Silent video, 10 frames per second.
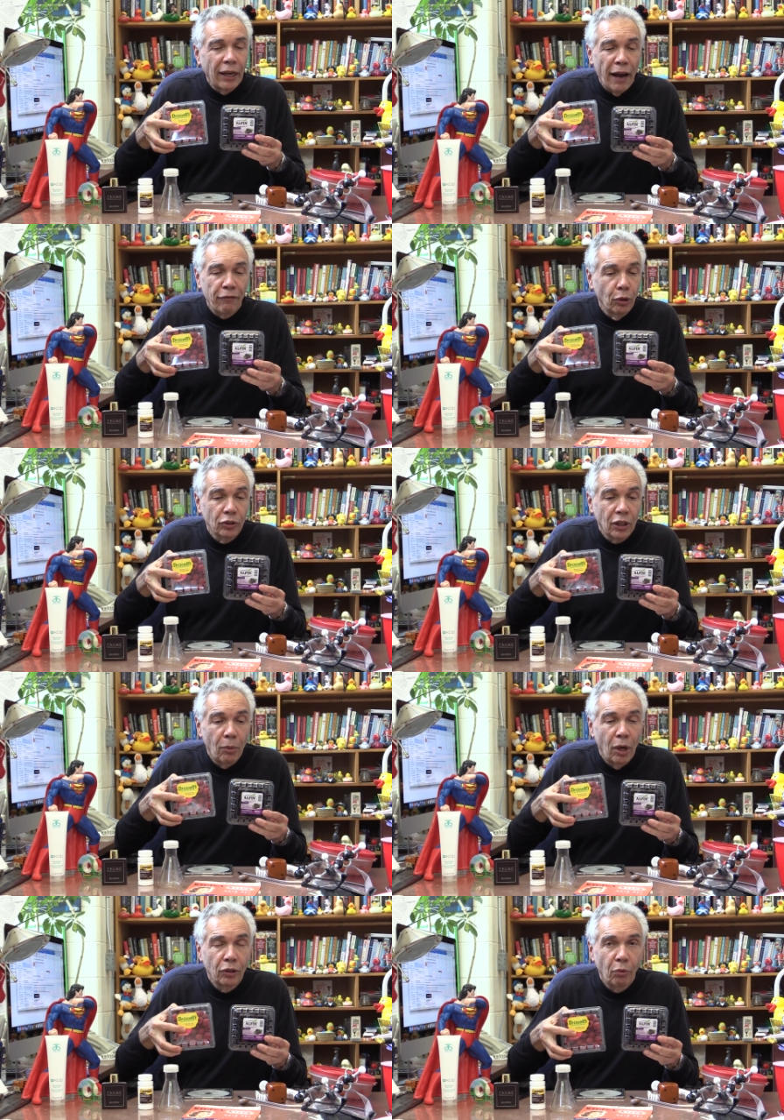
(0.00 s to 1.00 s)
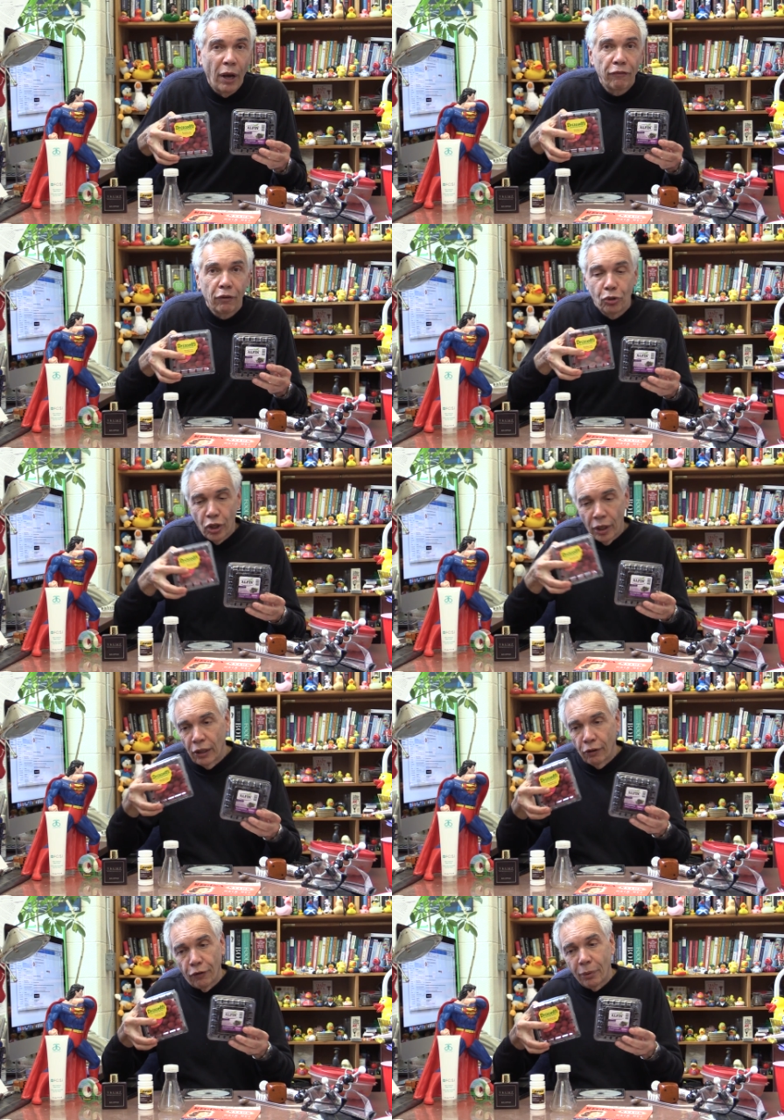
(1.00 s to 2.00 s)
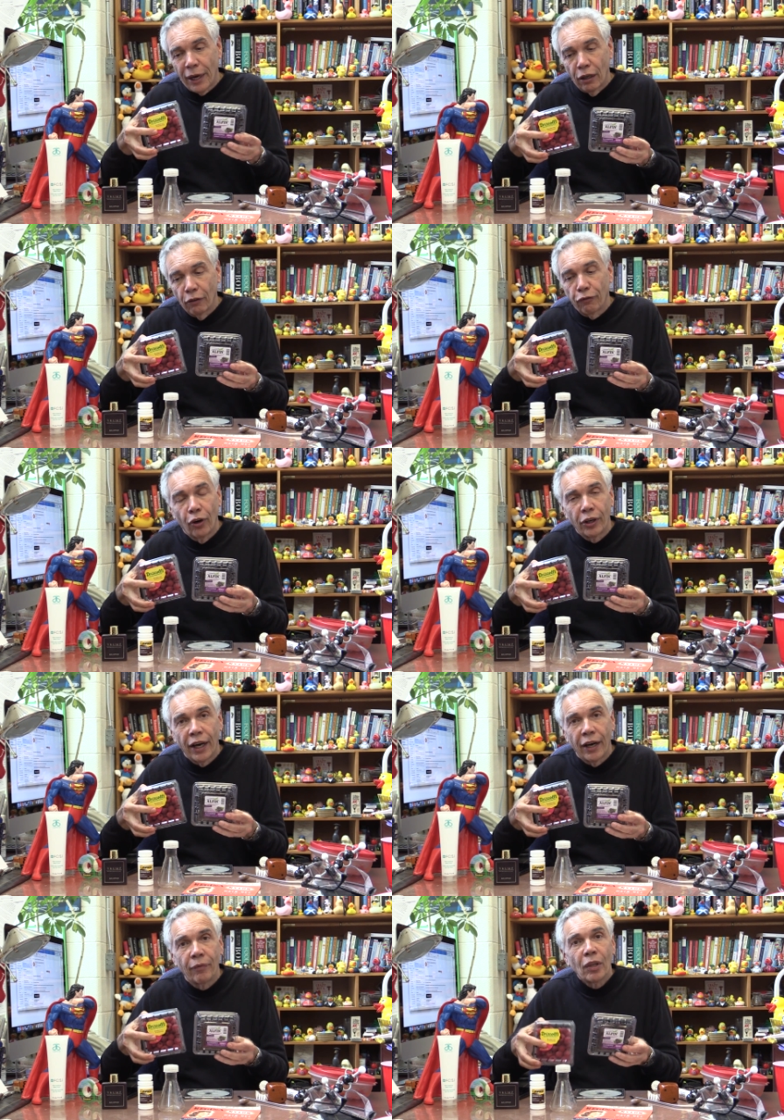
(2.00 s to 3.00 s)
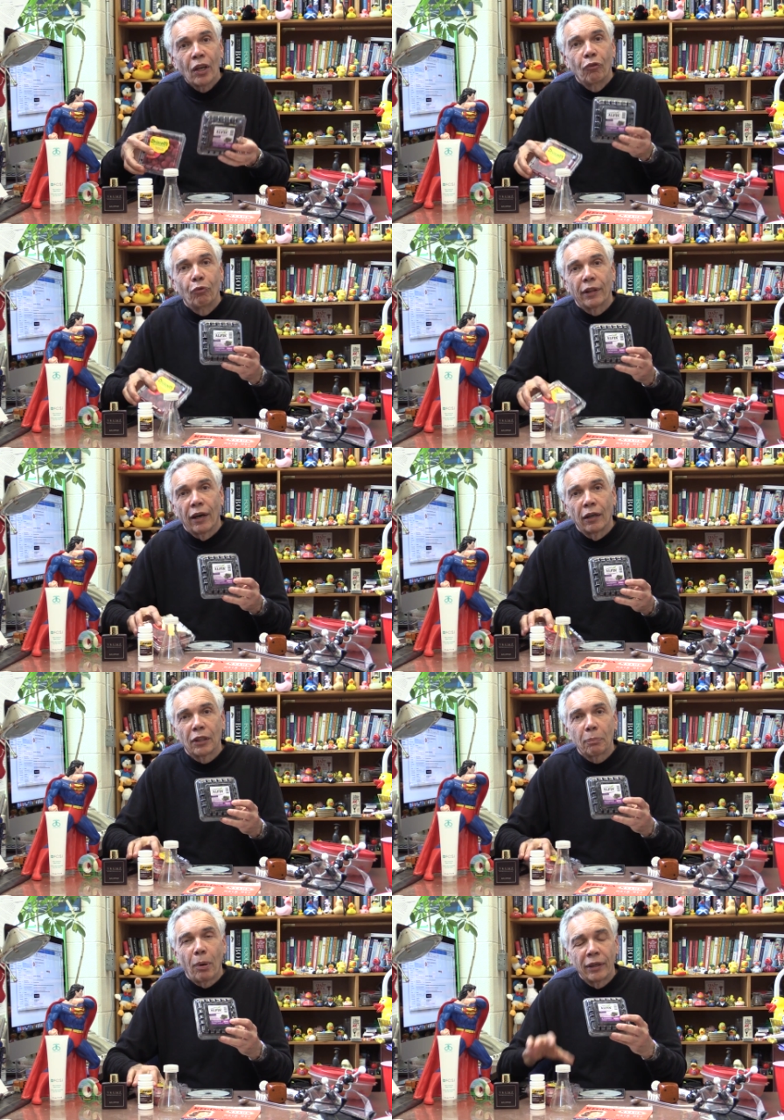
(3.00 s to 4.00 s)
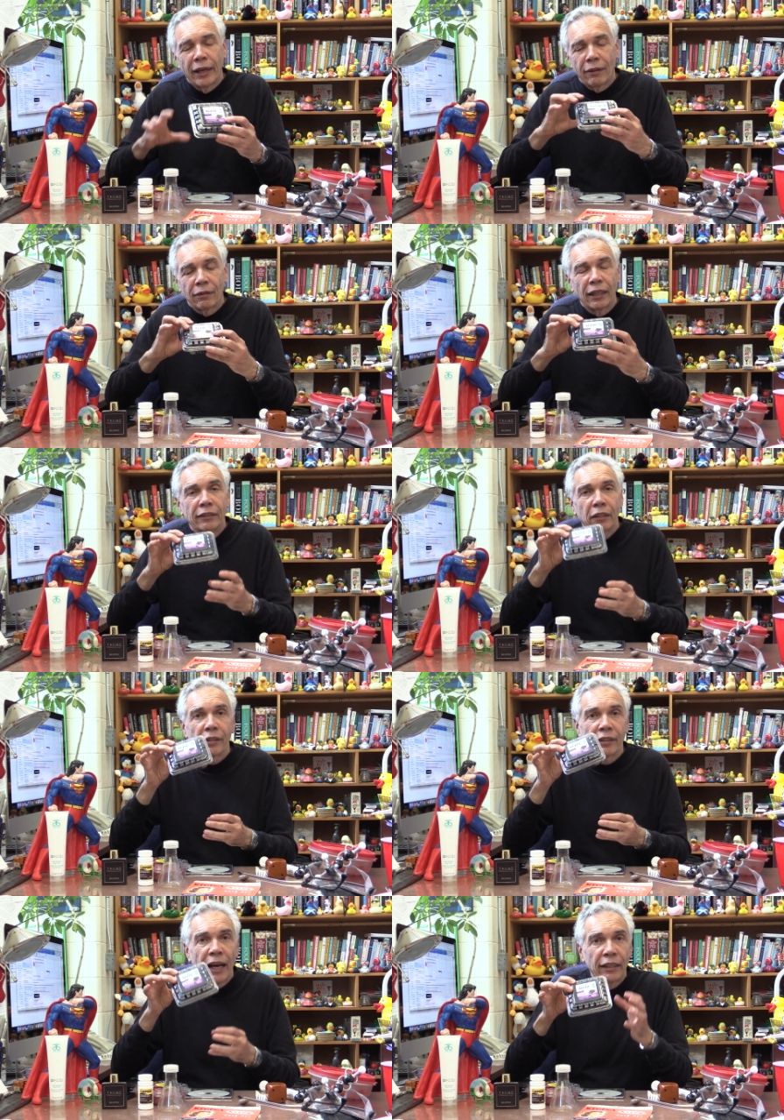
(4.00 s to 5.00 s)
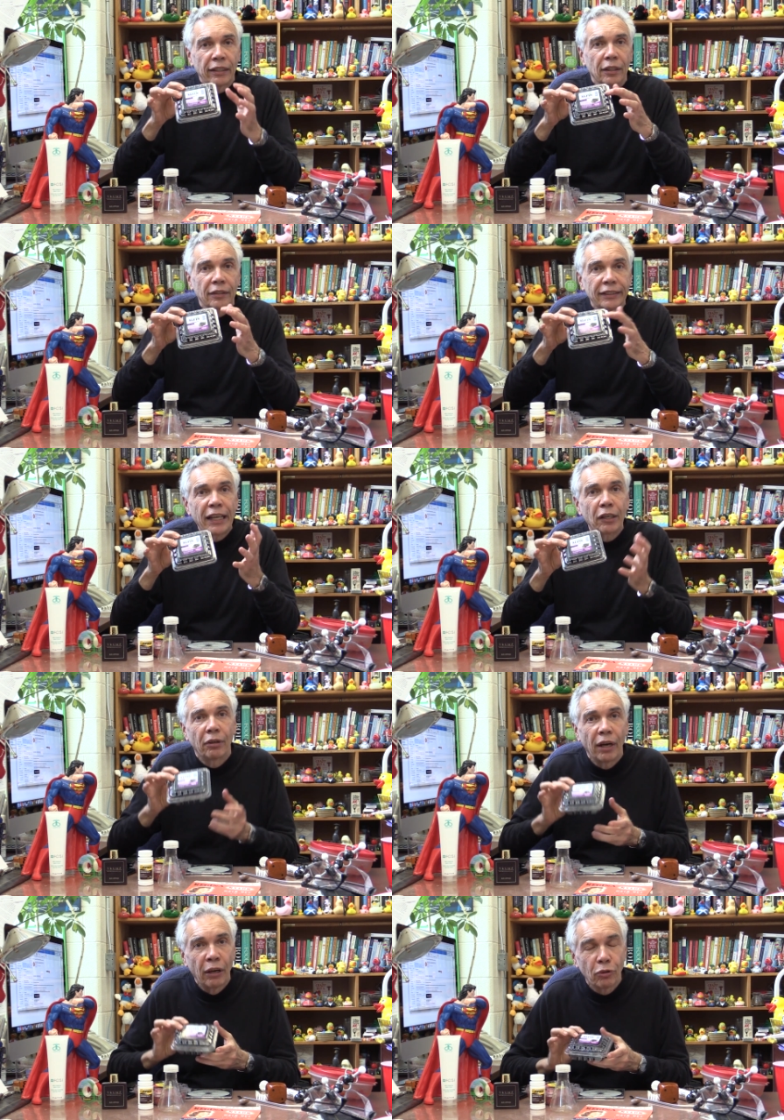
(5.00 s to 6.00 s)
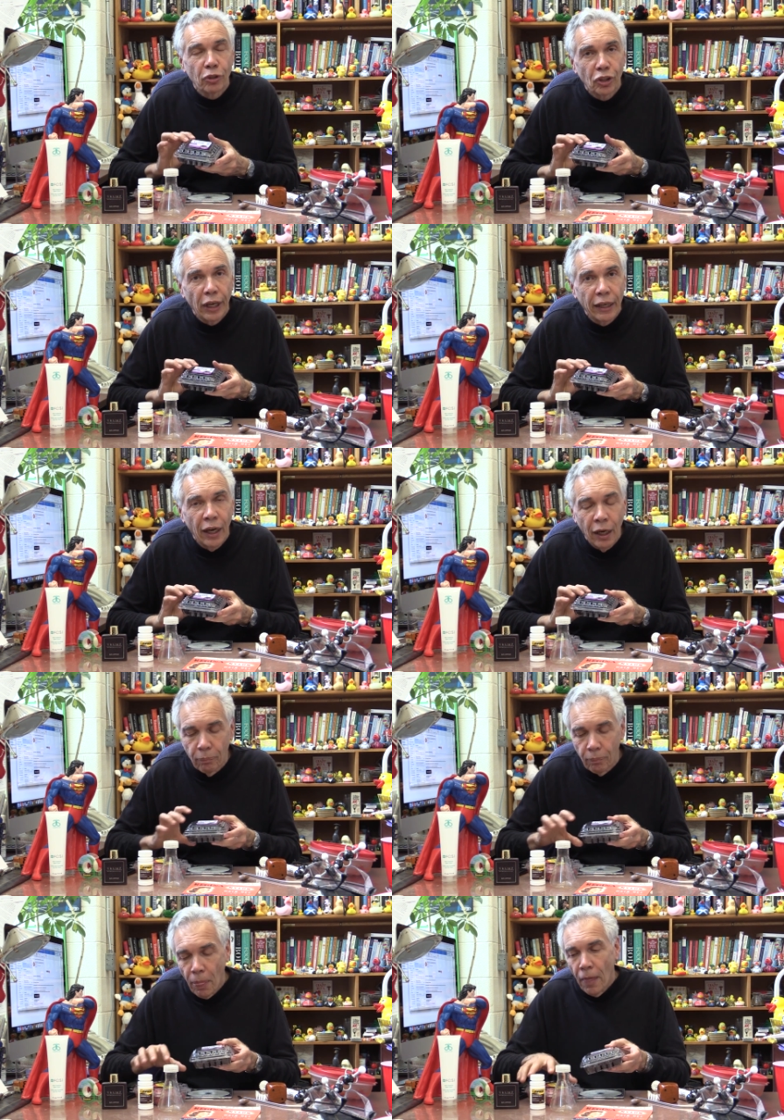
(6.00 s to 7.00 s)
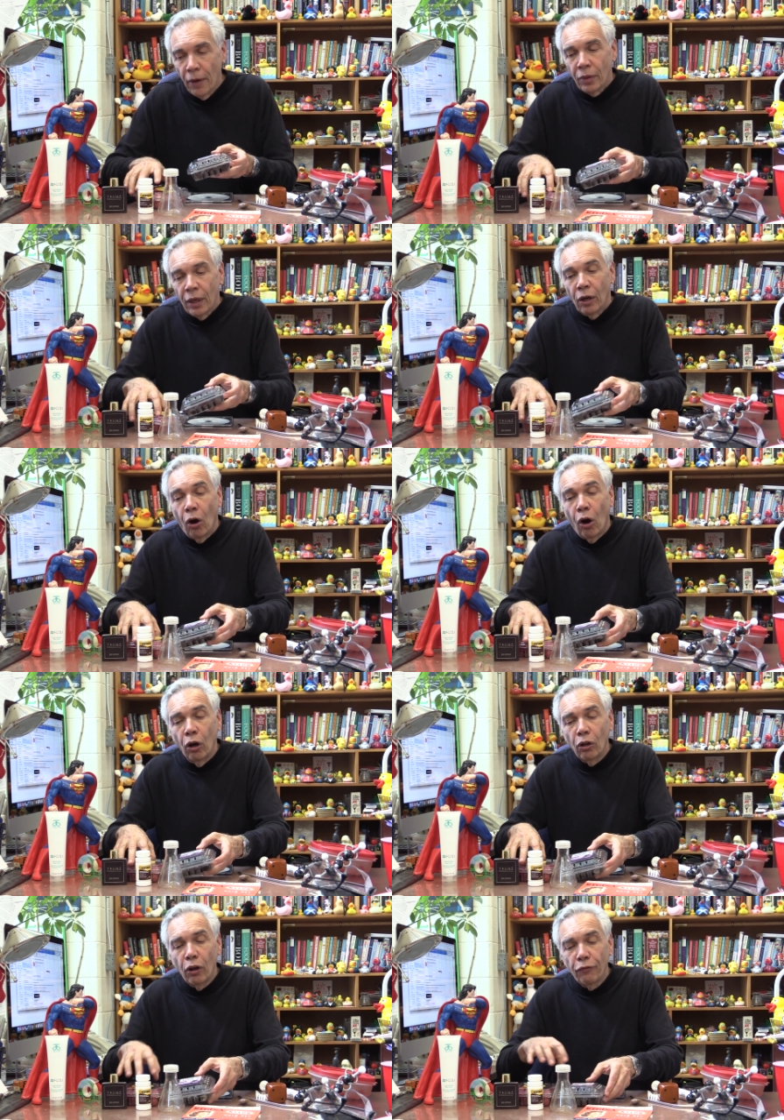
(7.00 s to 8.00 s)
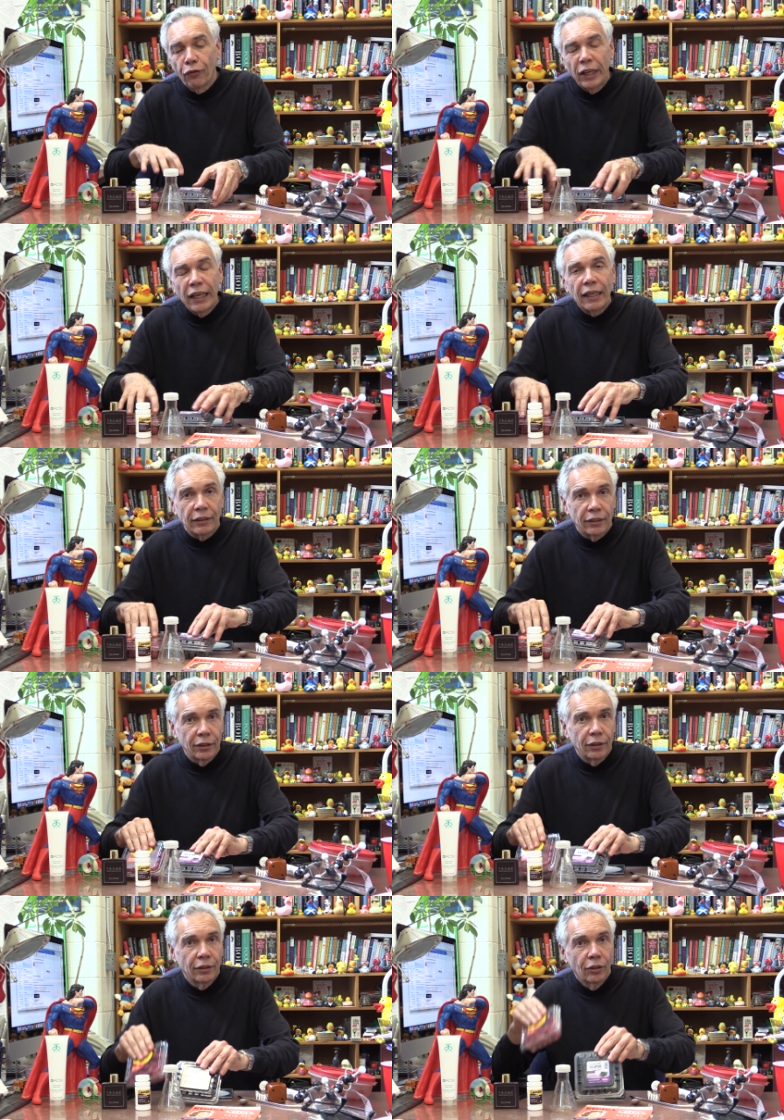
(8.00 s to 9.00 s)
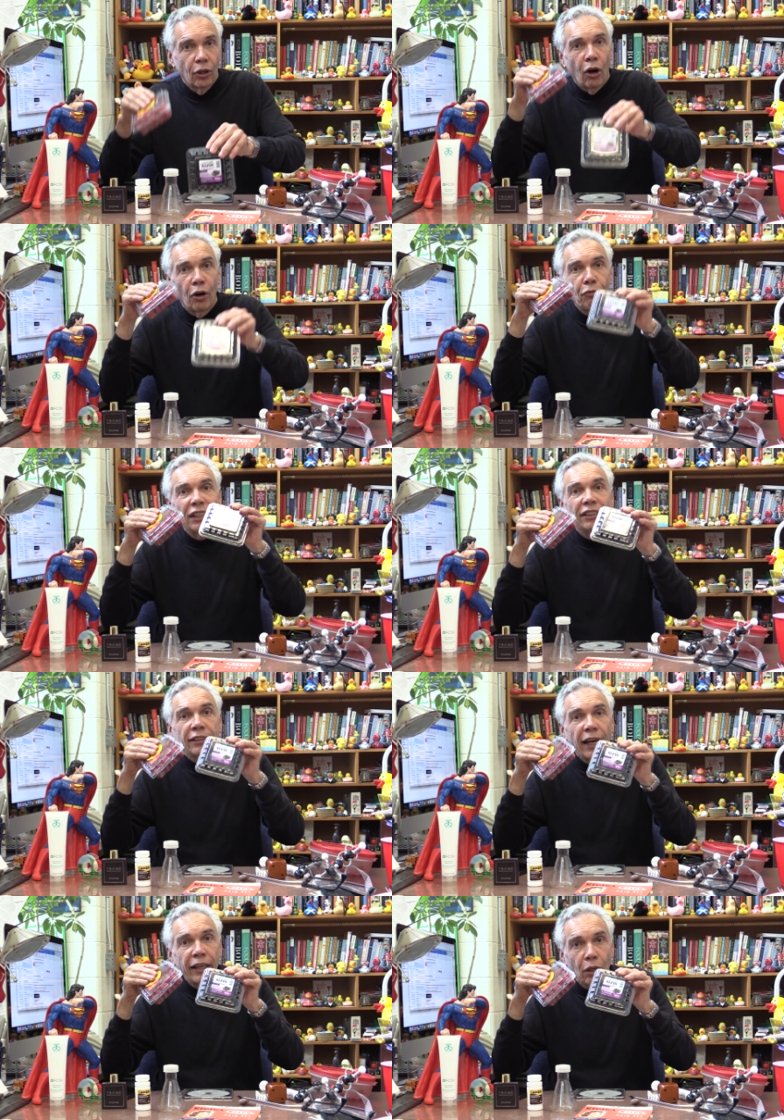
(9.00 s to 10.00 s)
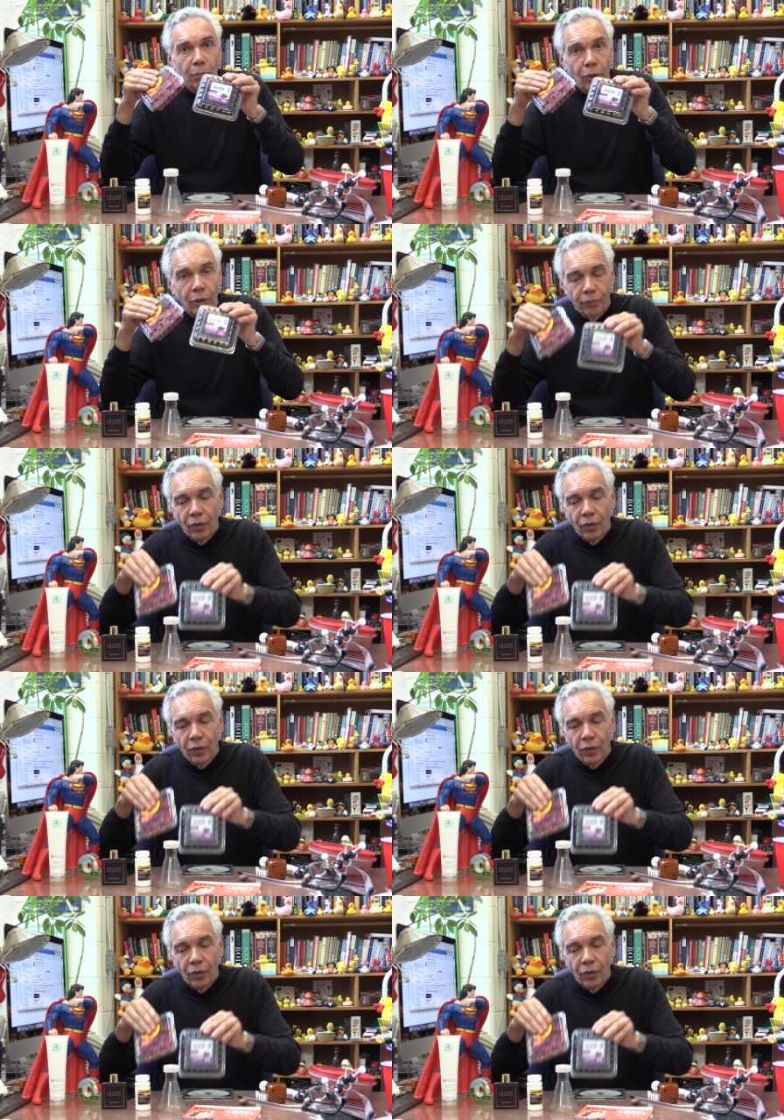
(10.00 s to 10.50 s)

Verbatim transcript: have those come all the way from Chile or from California without the polyethylene terephthalate container in which they come. All of these are recyclable.